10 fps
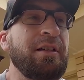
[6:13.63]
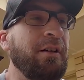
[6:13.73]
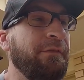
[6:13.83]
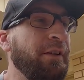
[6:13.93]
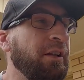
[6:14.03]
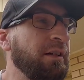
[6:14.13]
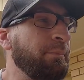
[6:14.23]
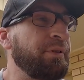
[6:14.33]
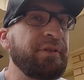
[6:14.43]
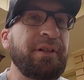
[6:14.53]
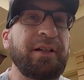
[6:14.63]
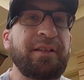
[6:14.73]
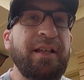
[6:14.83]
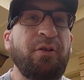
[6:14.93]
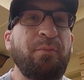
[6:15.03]
I'll fill her up
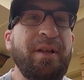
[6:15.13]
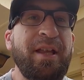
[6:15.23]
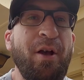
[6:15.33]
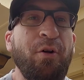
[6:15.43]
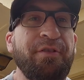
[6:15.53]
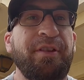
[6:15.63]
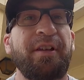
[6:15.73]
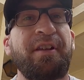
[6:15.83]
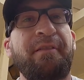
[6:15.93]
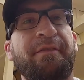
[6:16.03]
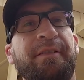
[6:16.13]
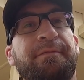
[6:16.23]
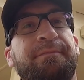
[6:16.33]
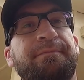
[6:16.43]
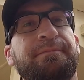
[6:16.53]
and then it'll be onto the diff
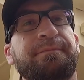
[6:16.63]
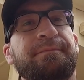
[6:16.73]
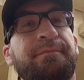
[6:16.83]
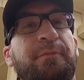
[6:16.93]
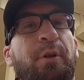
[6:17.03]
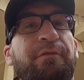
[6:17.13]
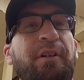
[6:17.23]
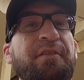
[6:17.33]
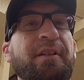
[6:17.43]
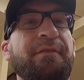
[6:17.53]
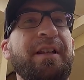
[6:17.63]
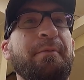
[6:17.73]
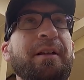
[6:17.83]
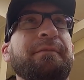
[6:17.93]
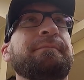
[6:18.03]
or the front diff
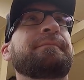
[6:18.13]
anyway